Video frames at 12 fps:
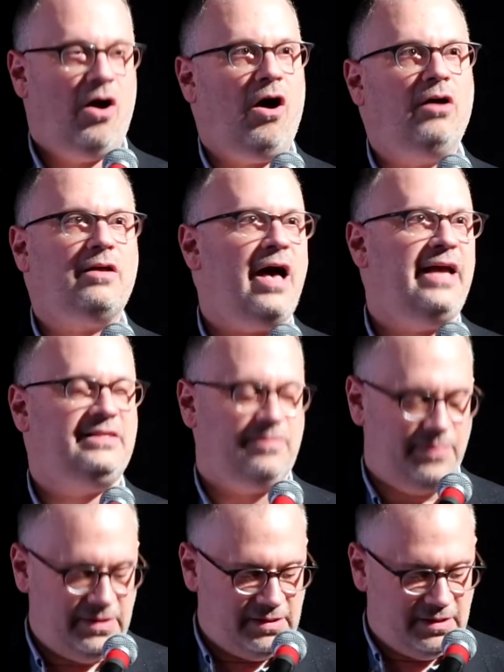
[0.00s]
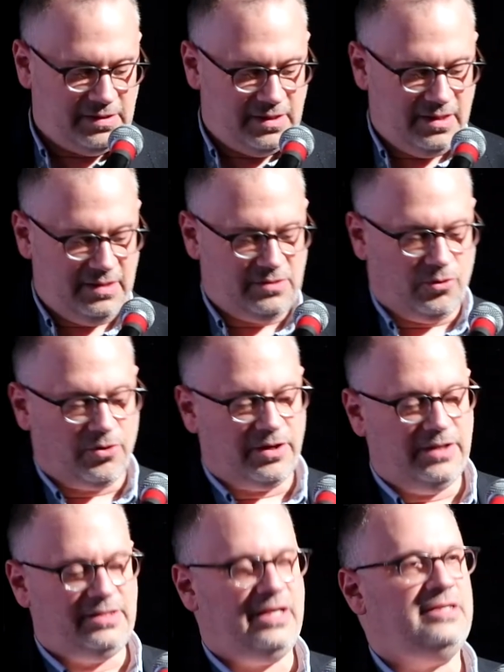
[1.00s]
all kinds of businesses,
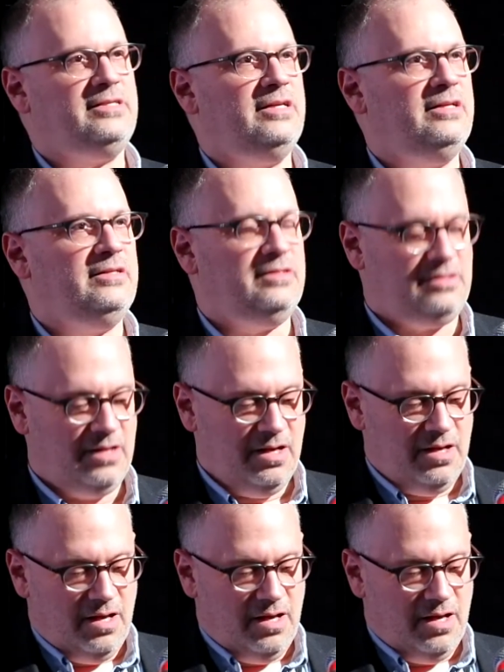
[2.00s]
organizations,